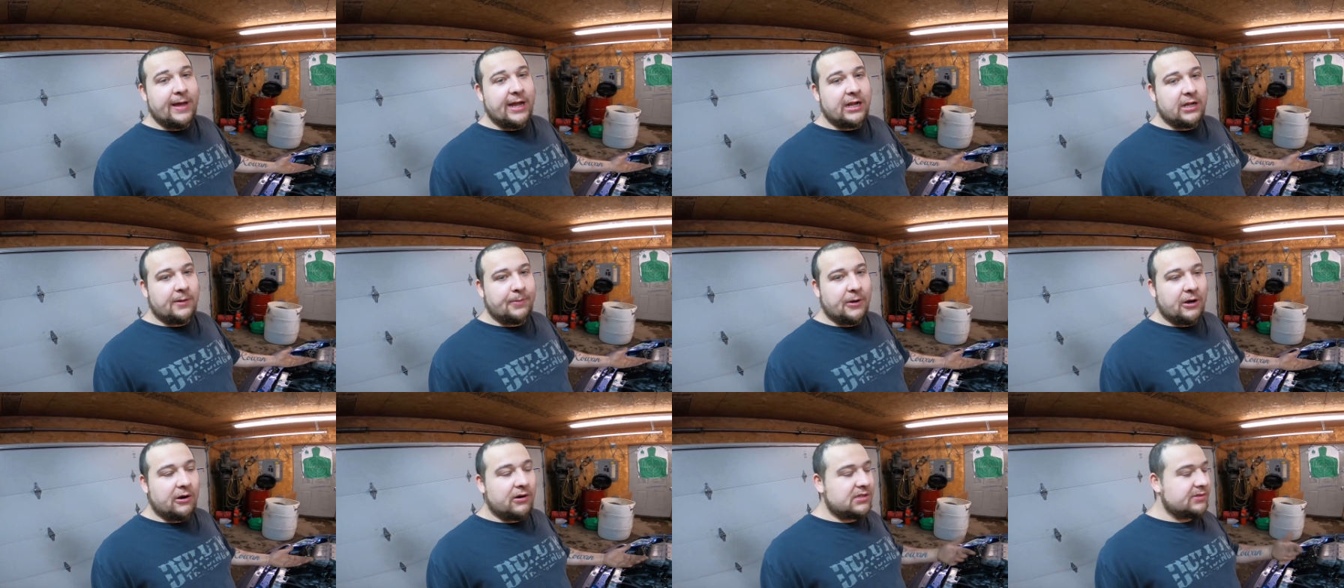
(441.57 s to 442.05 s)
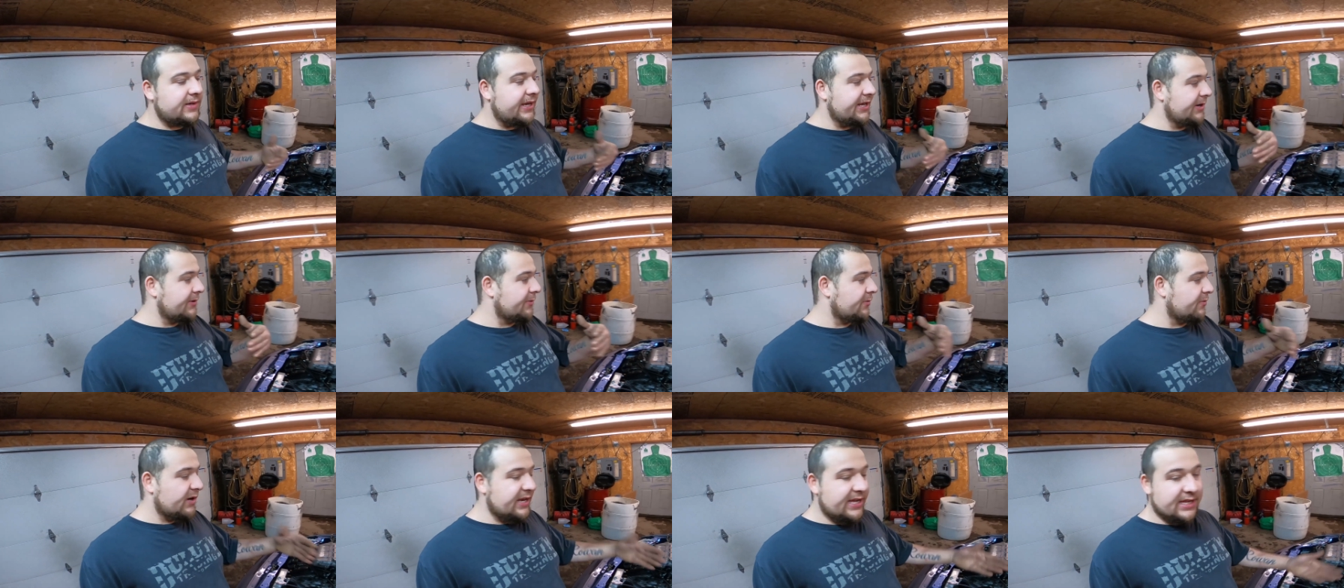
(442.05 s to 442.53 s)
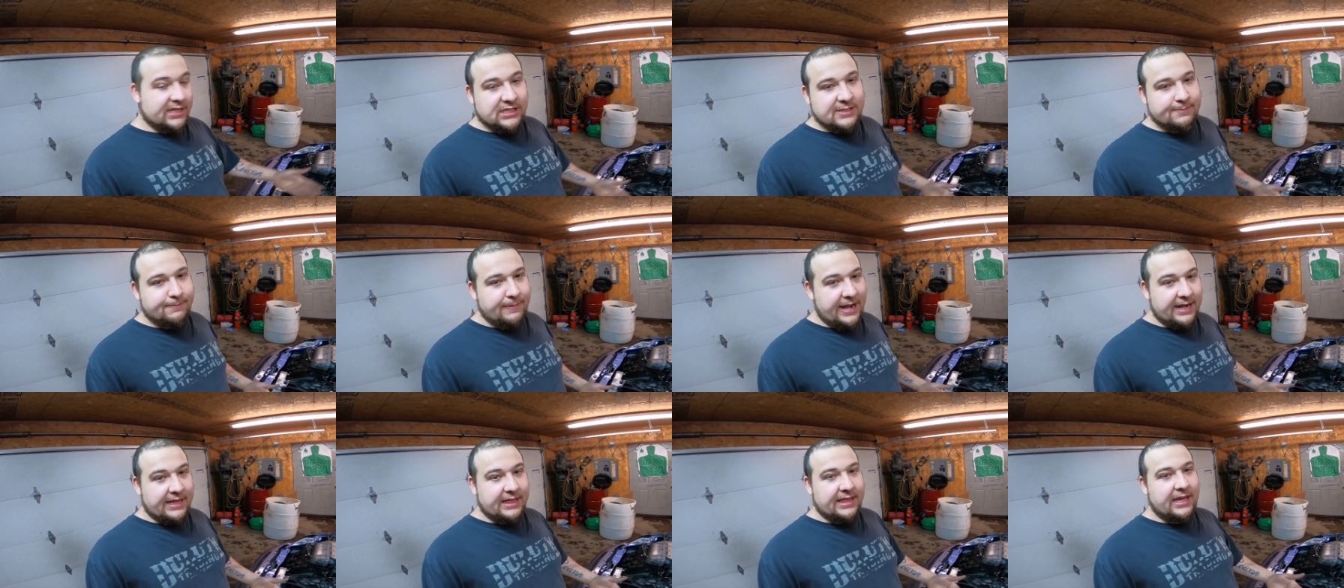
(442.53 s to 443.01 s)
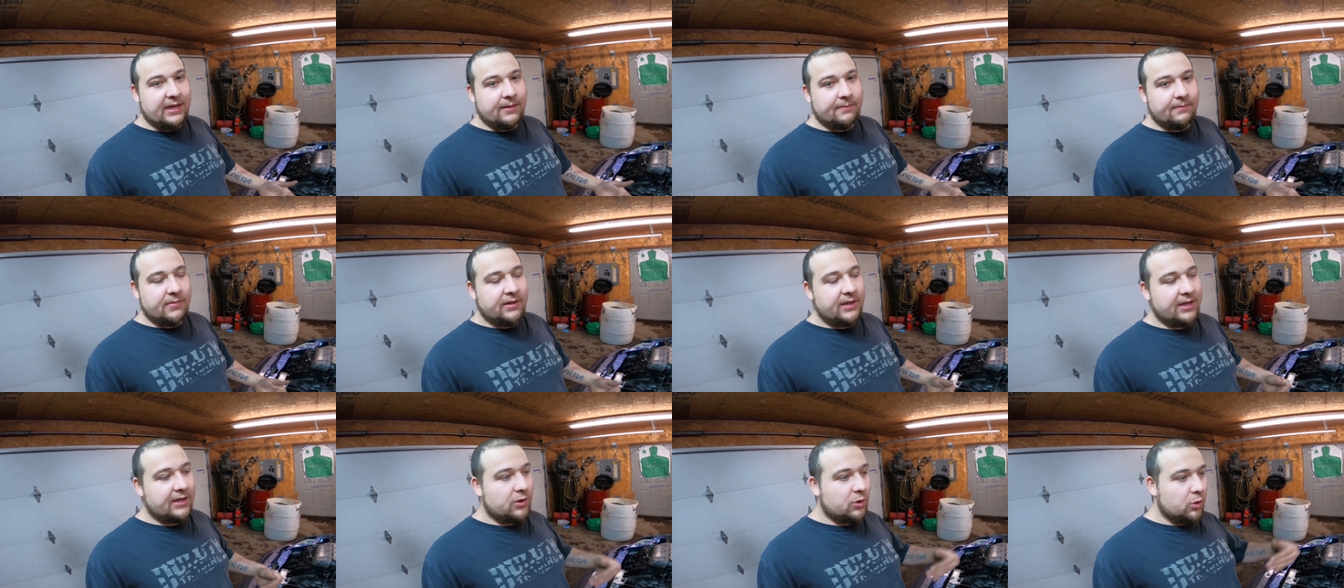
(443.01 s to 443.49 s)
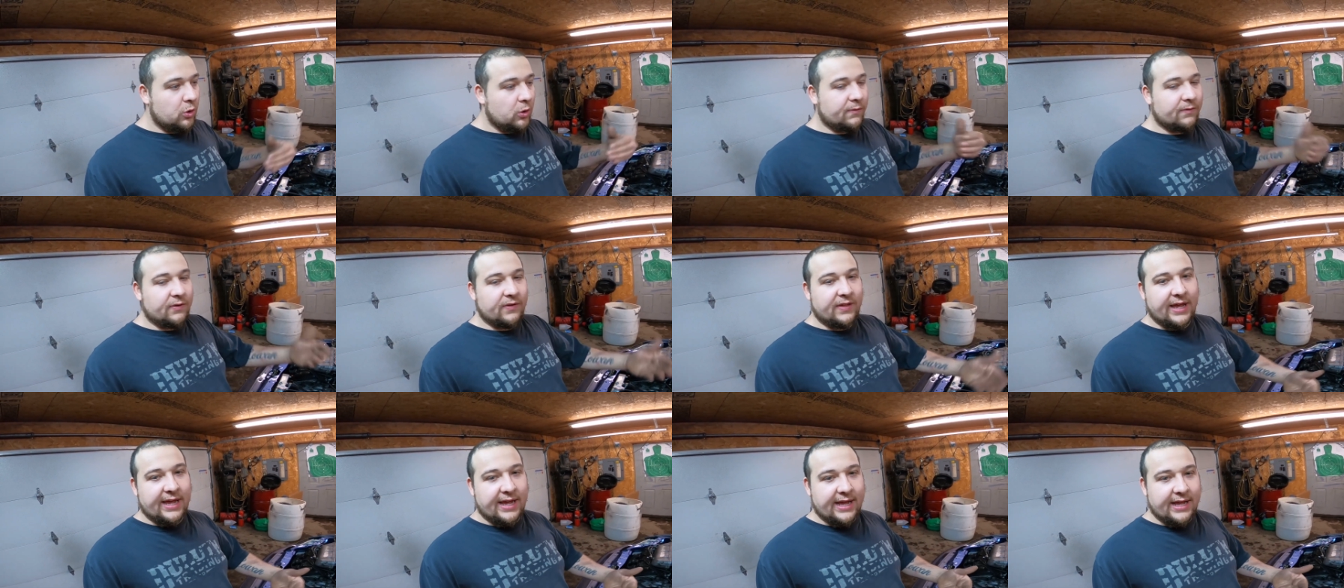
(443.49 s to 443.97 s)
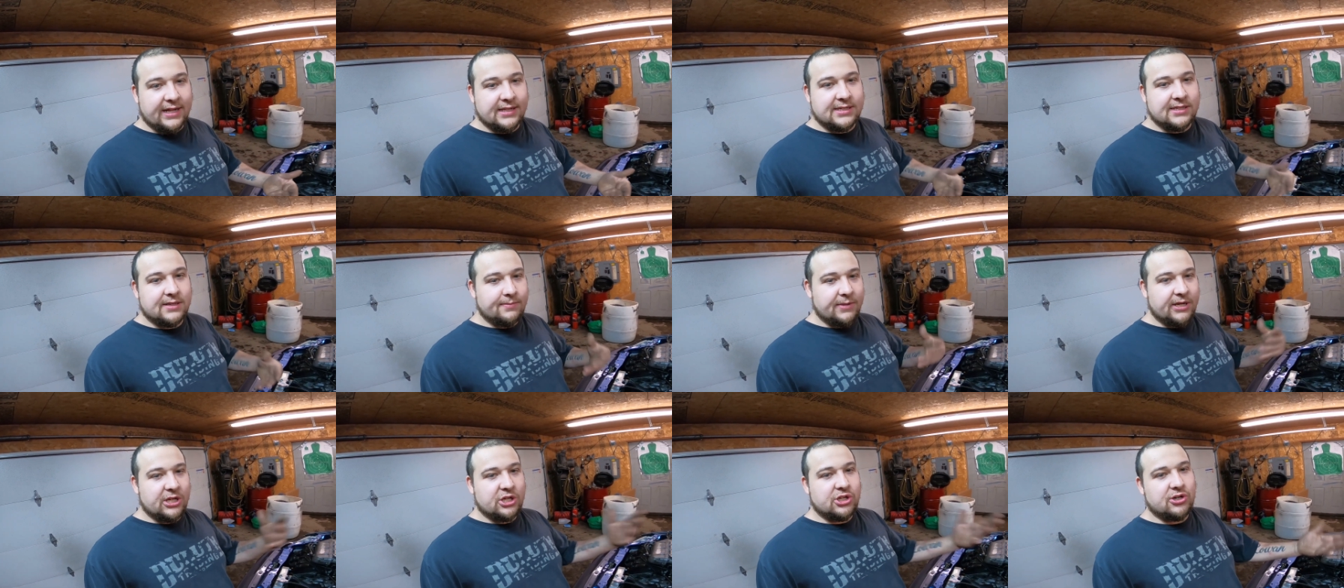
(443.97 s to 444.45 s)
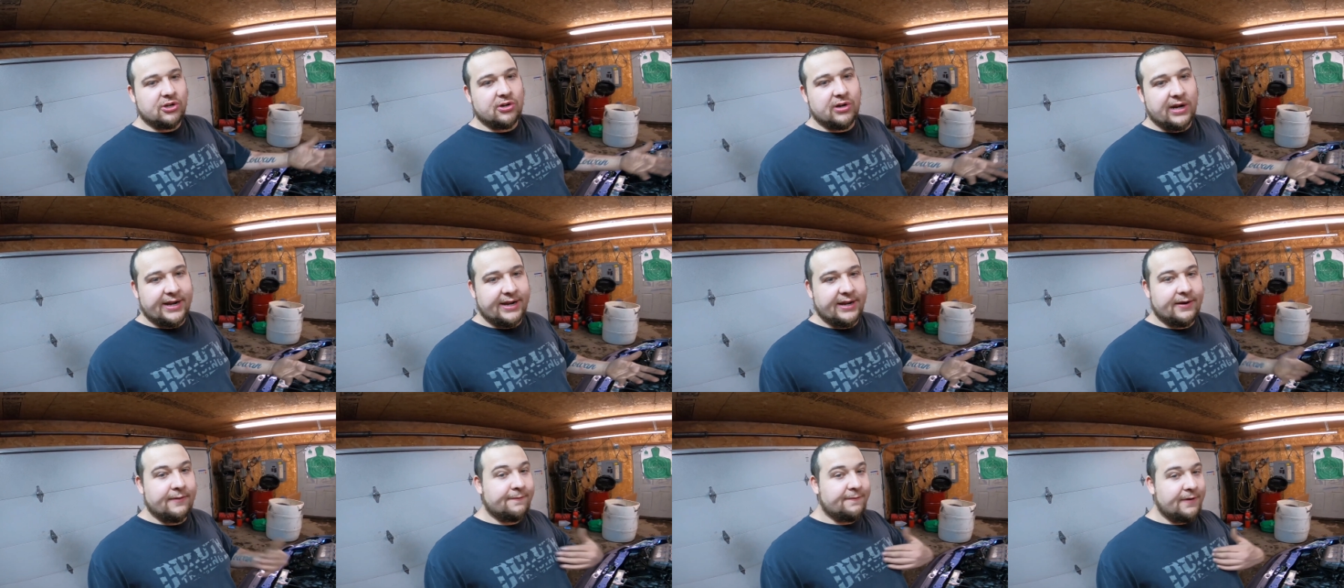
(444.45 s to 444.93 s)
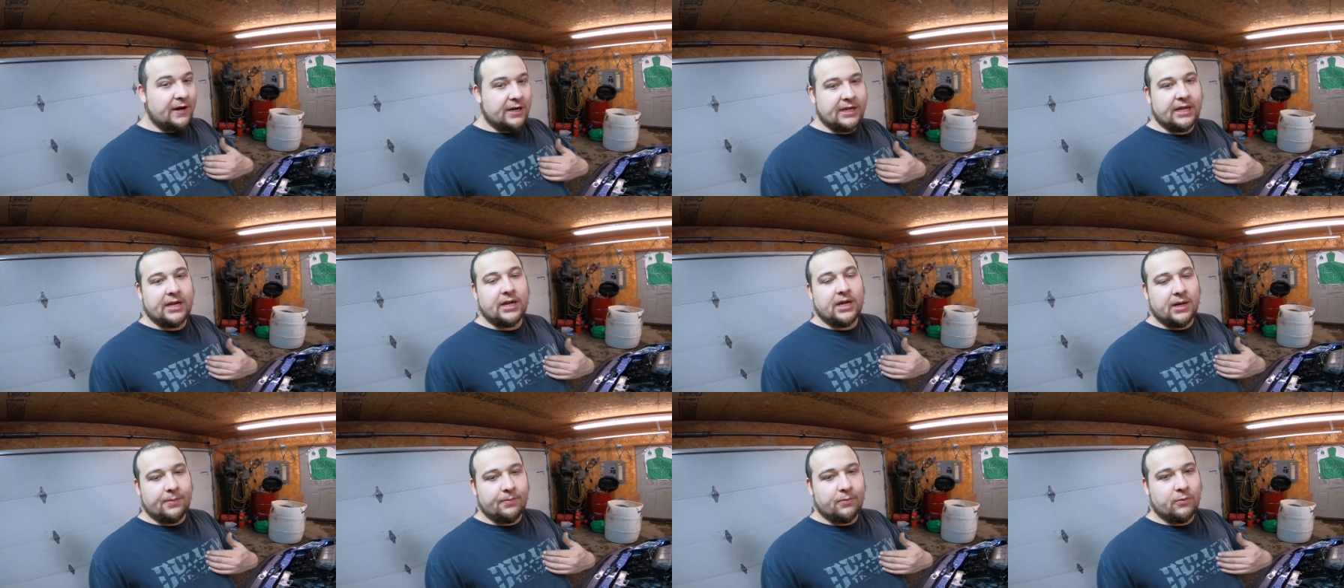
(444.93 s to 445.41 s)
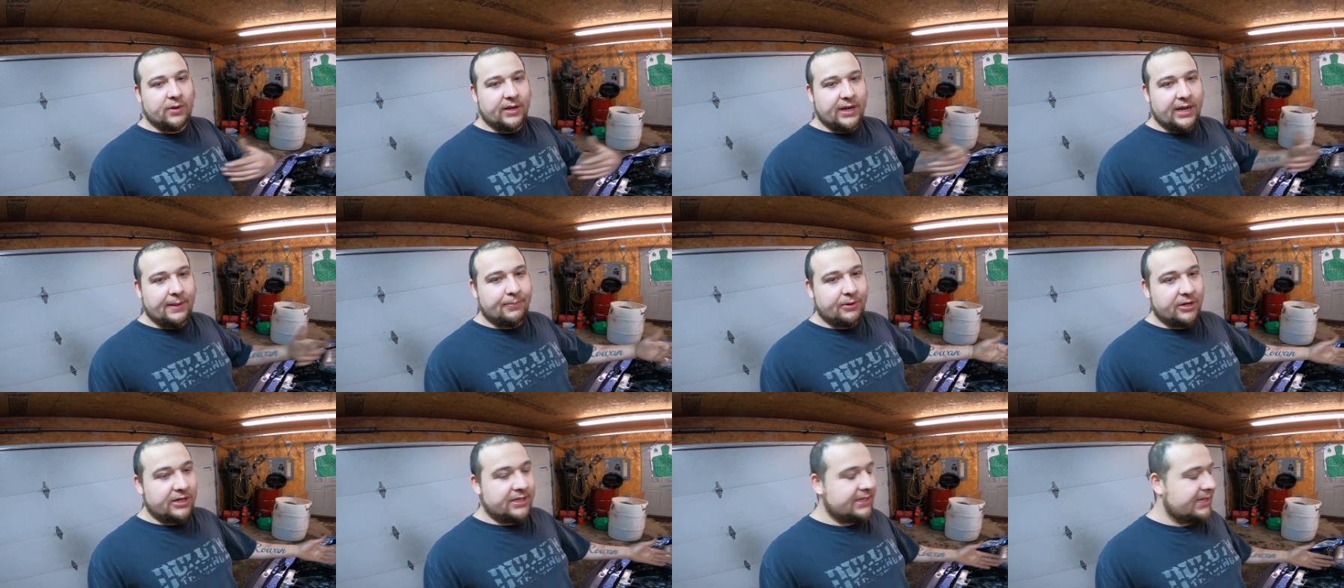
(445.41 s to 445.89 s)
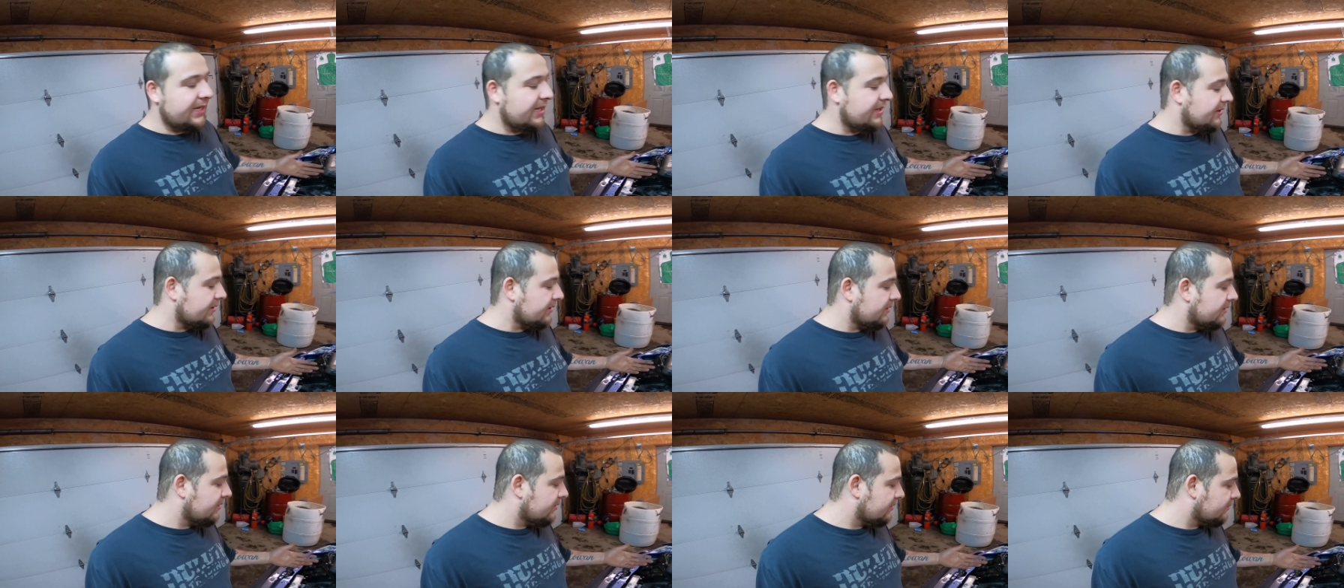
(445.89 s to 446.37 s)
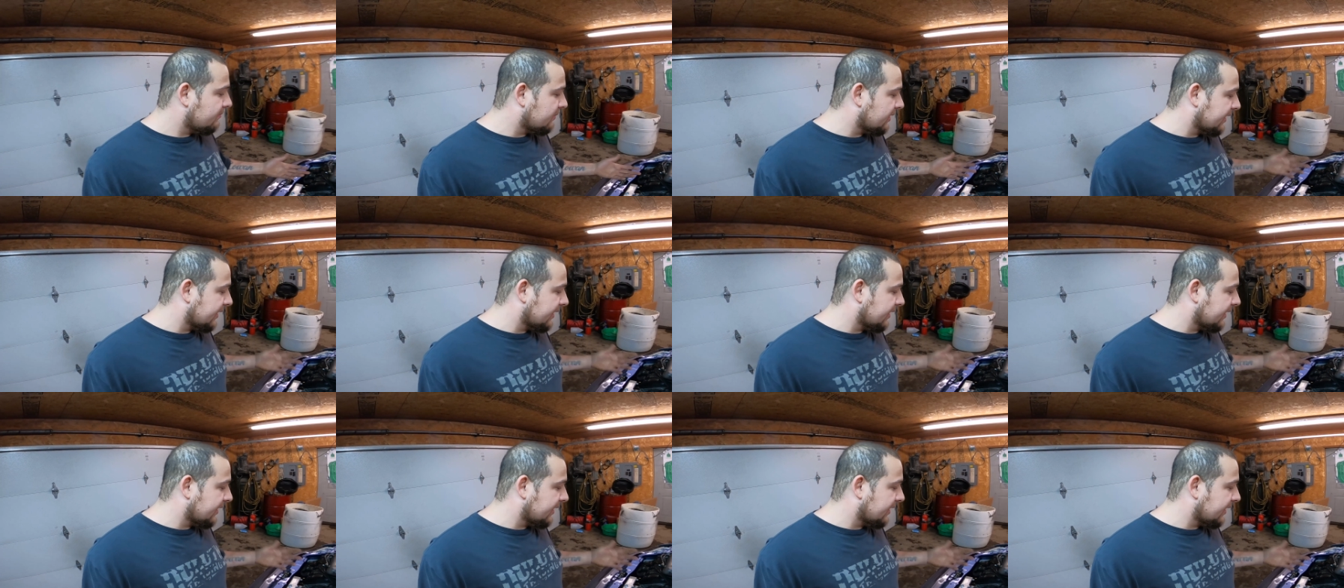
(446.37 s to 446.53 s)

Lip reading: back apart so I can re-inspect them and go over the heads and make sure I didn't fuck it up when I put it together.